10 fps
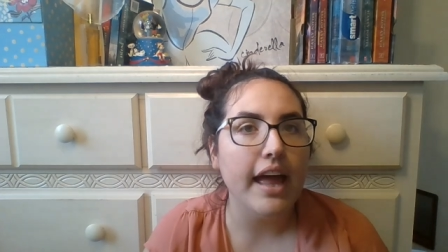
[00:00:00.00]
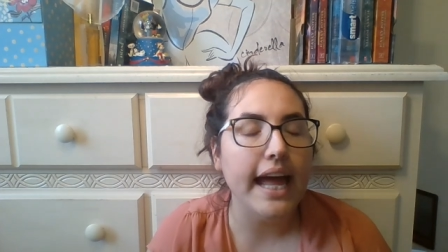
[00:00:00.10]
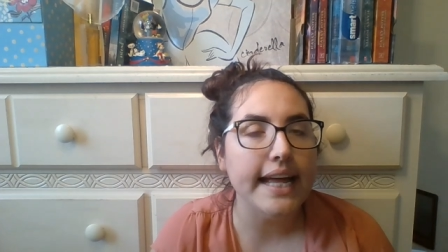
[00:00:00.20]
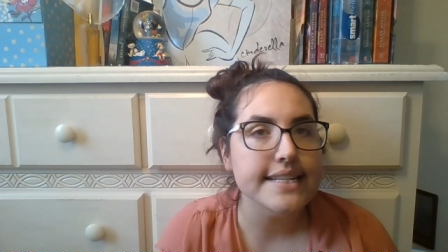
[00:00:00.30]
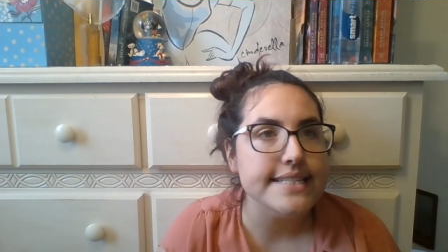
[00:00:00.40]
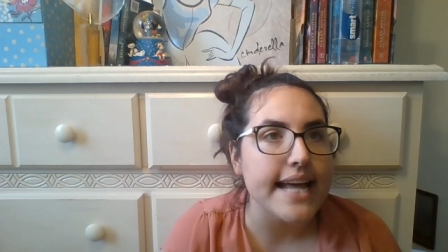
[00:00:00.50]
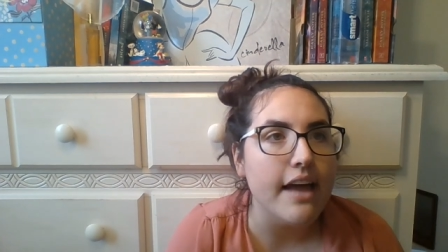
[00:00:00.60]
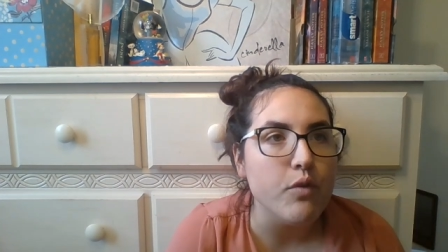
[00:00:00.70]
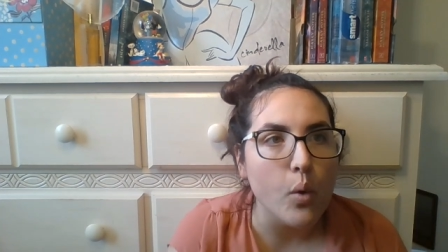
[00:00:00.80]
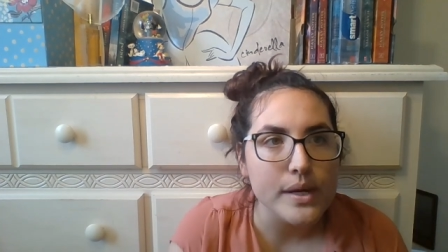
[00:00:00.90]
And
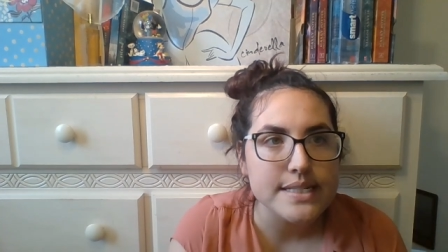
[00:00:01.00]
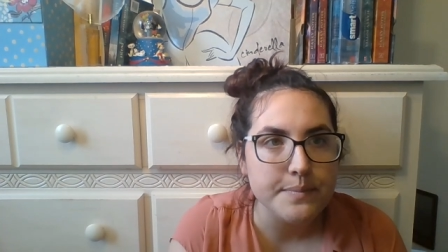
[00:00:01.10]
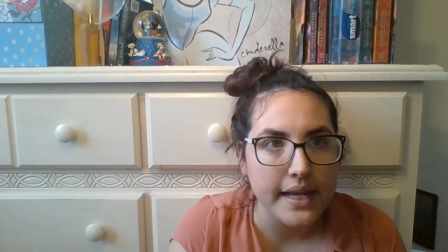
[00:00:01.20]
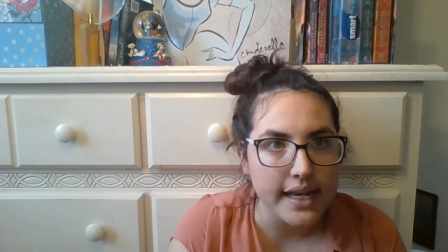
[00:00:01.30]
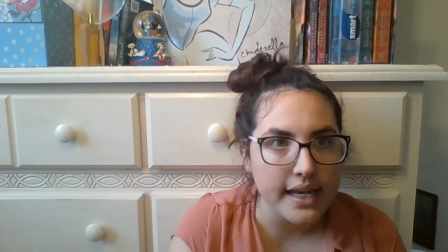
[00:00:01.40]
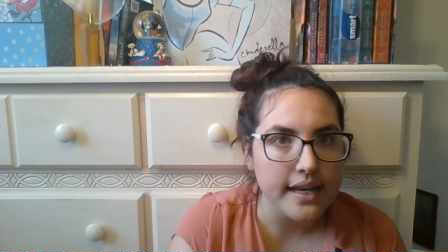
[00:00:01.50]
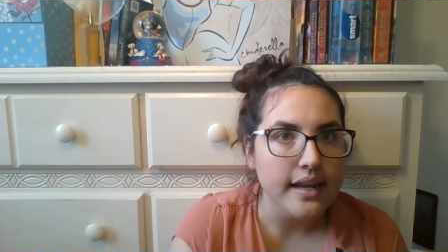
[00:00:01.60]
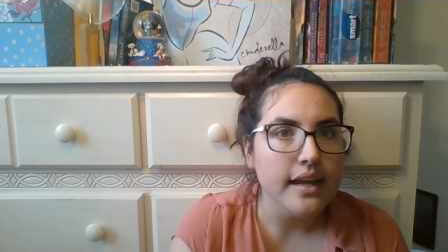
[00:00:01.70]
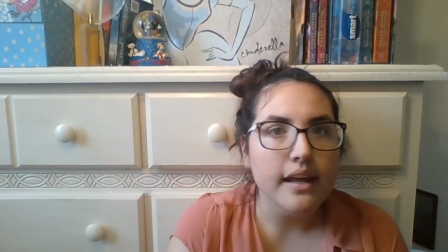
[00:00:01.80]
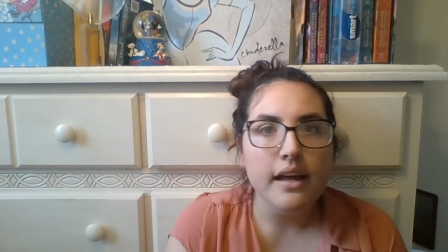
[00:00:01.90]
I've always been,
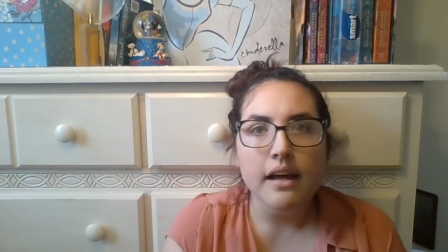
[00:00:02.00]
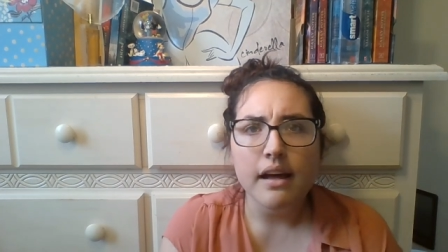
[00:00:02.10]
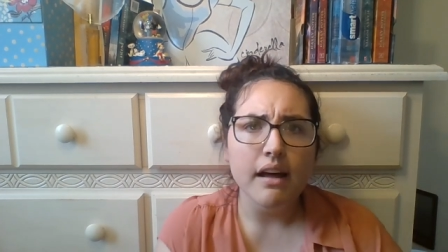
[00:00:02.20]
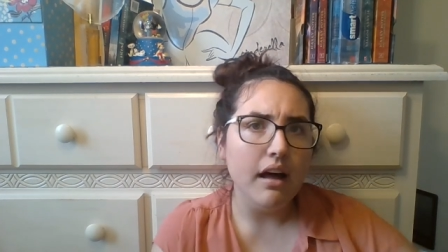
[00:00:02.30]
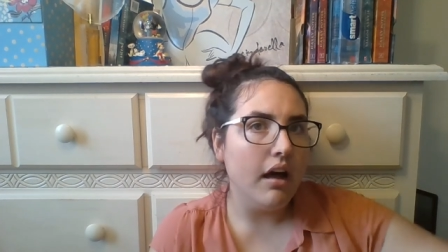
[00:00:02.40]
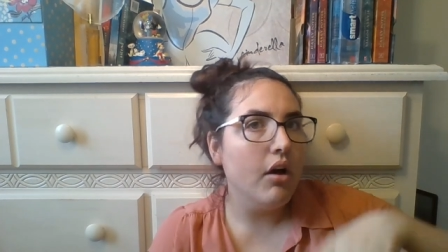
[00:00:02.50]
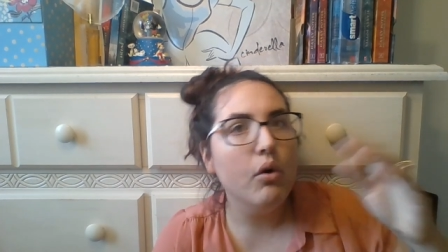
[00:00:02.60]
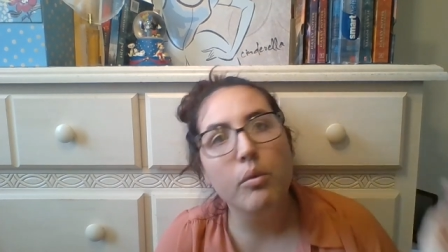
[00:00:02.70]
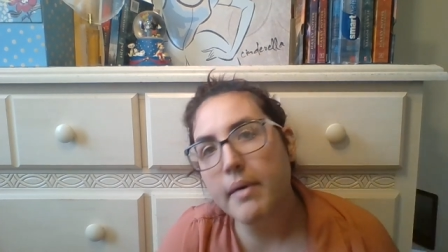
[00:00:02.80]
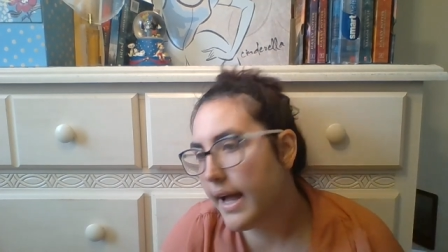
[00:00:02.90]

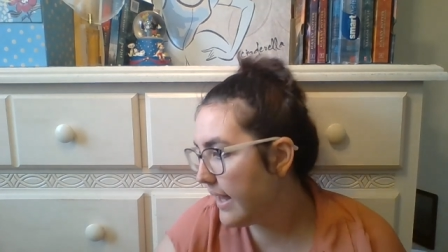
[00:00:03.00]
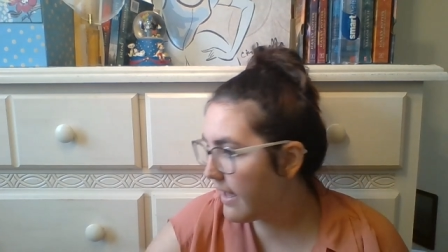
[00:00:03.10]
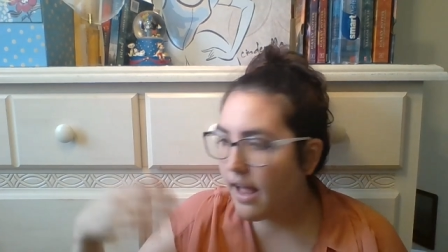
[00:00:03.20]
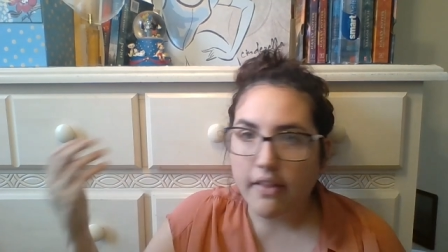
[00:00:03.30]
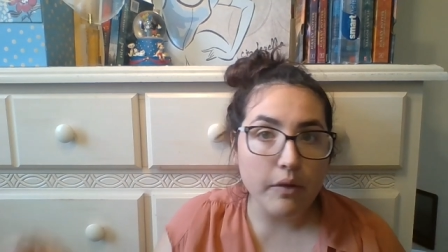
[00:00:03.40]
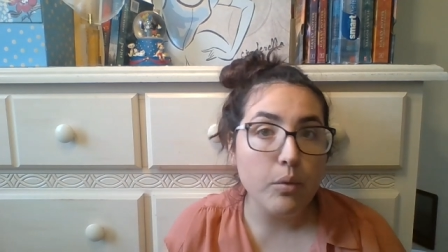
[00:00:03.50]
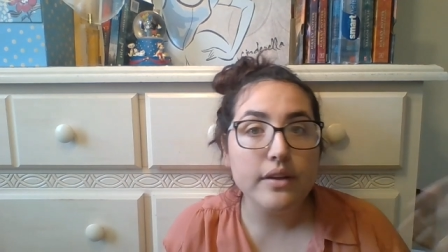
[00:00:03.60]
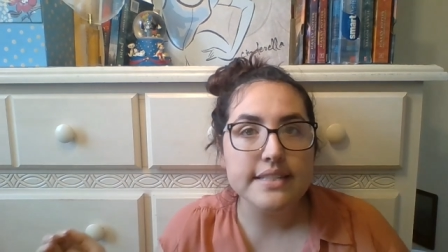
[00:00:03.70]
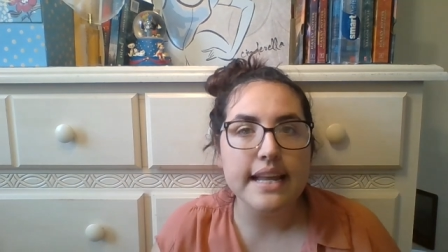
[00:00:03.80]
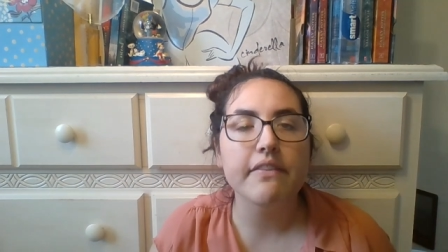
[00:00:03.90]
oh my God, the world,